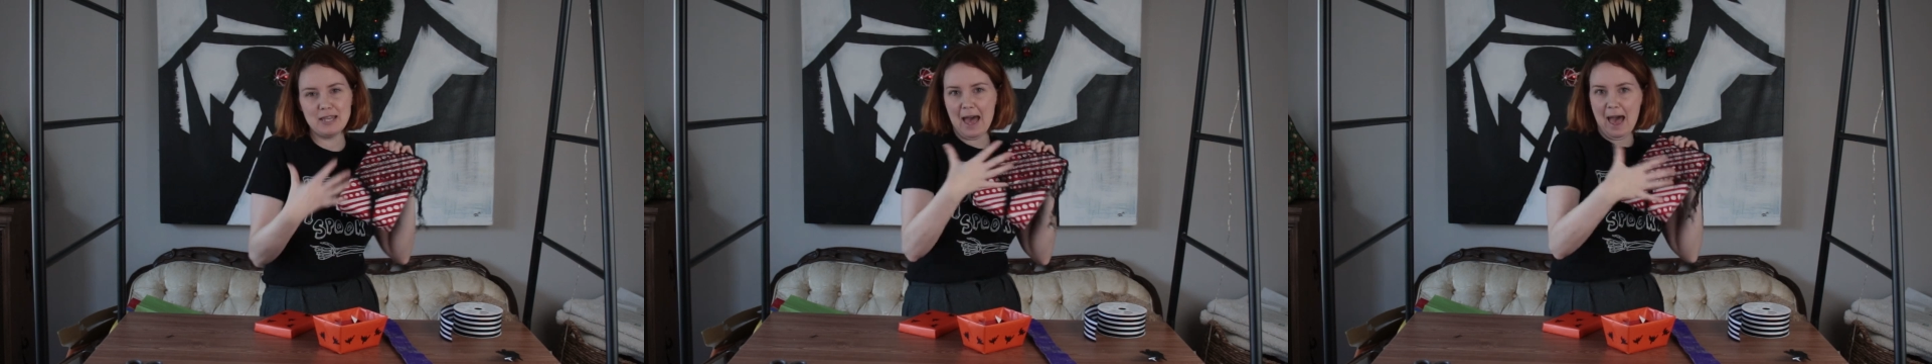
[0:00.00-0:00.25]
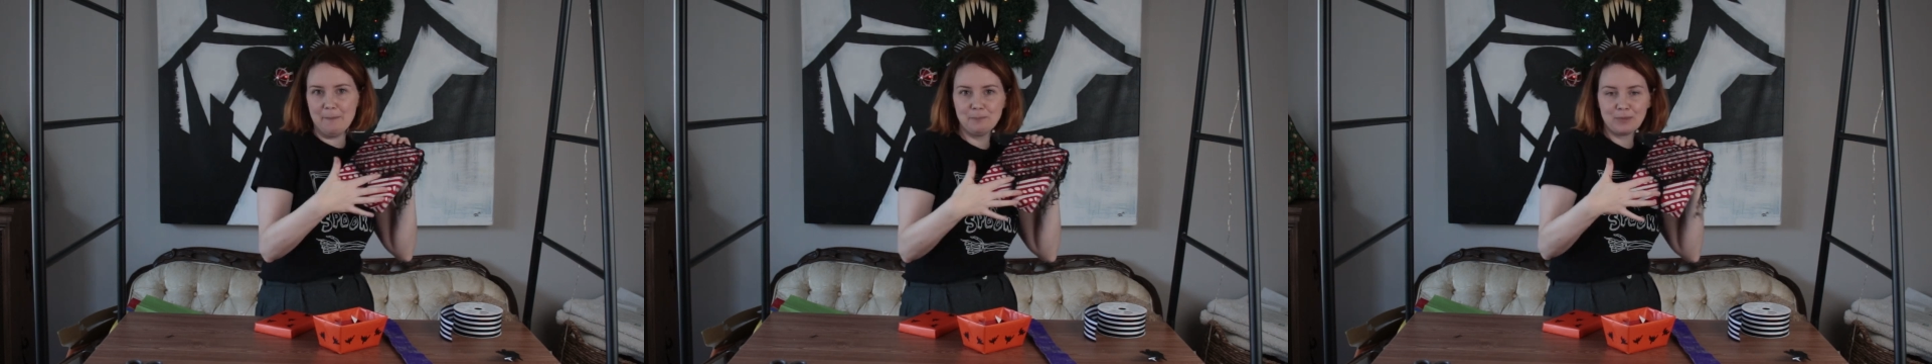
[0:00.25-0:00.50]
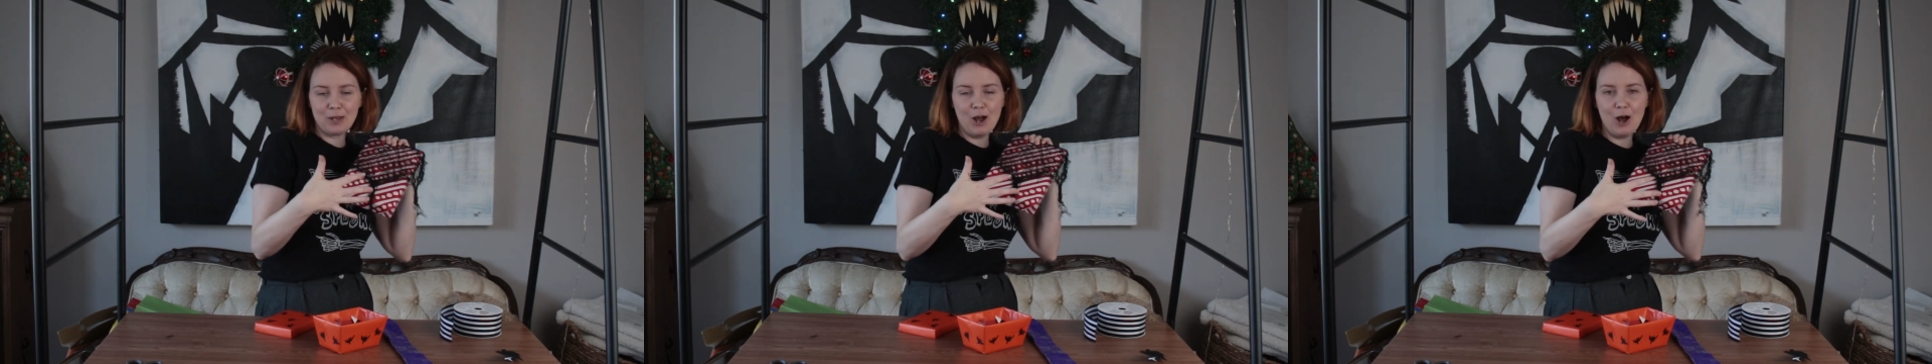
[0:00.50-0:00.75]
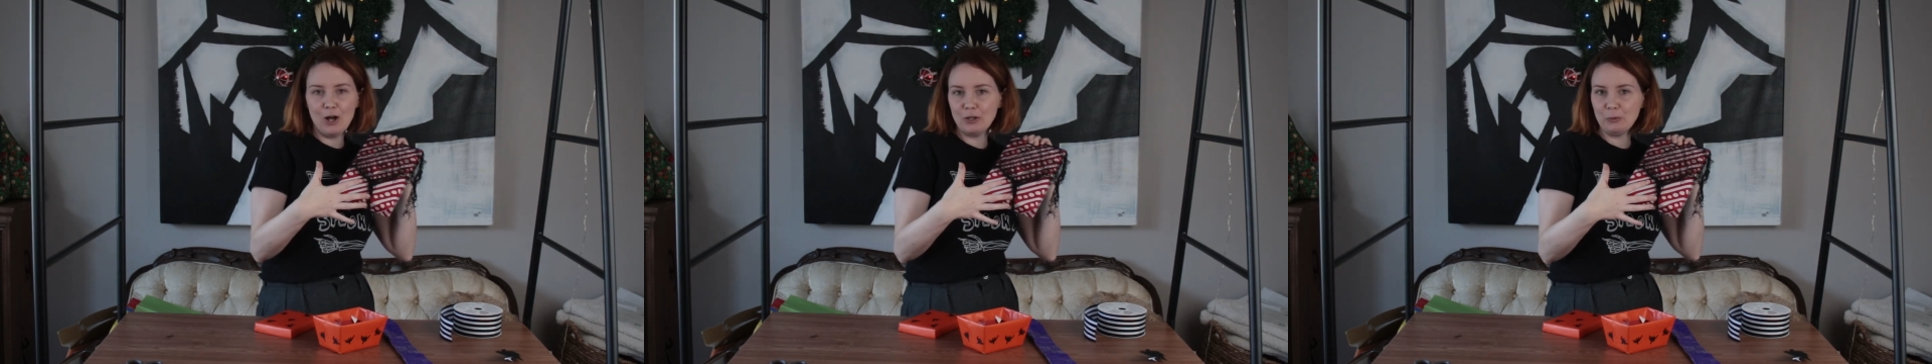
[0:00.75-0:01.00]
that
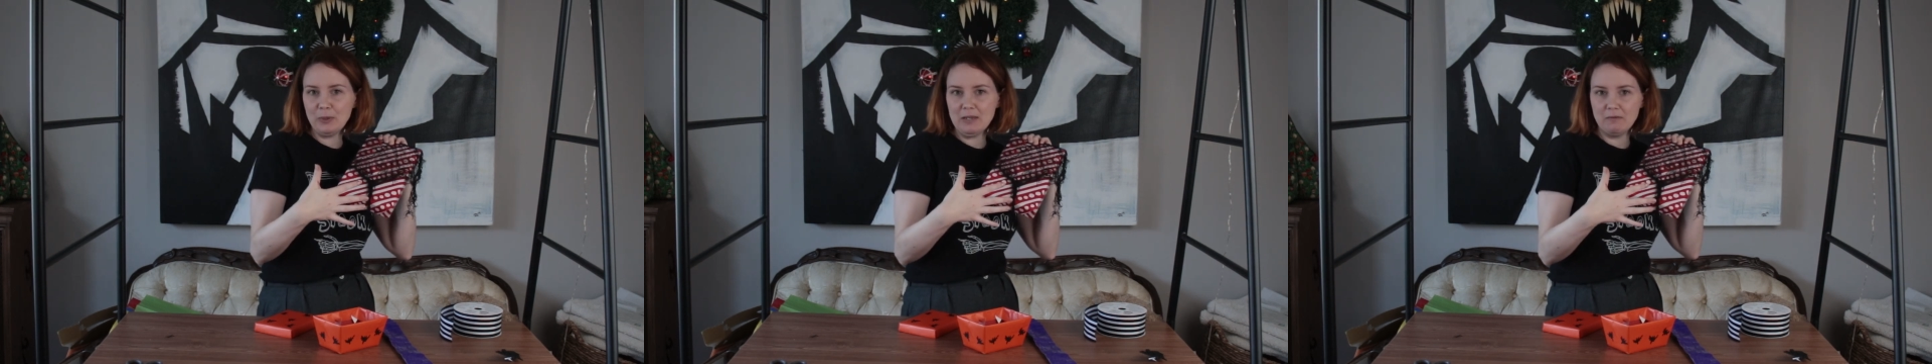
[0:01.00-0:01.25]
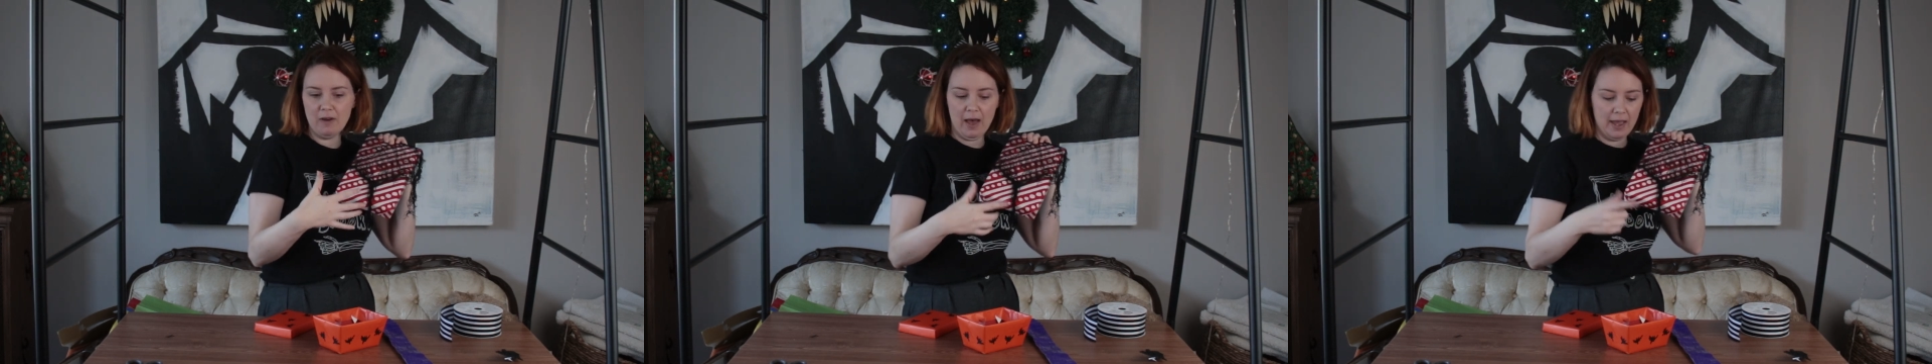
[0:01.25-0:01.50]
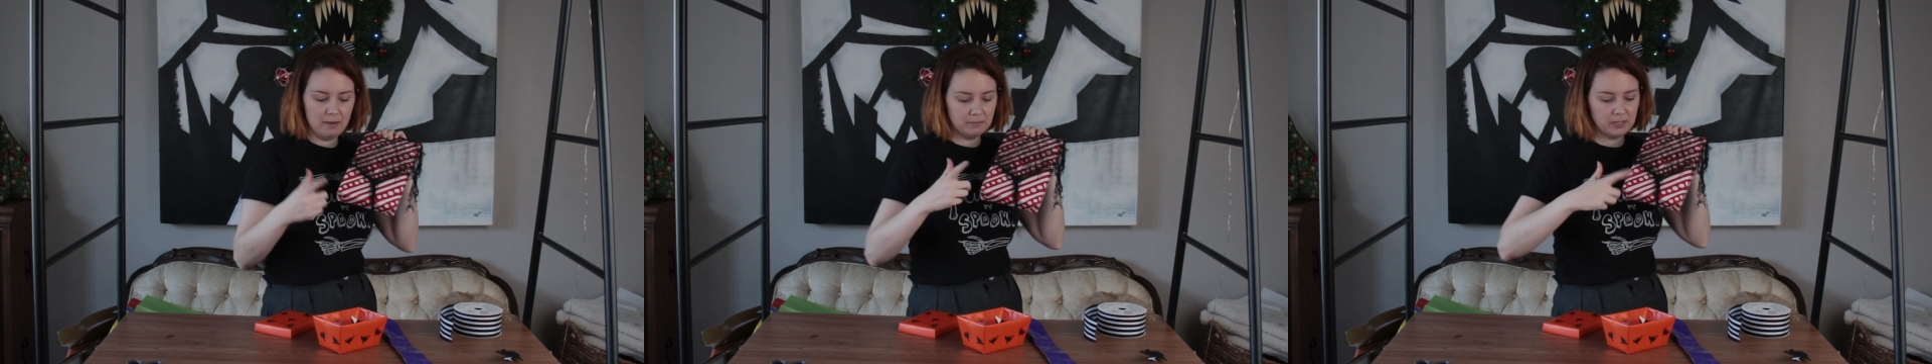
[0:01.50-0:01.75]
Halloween vibe,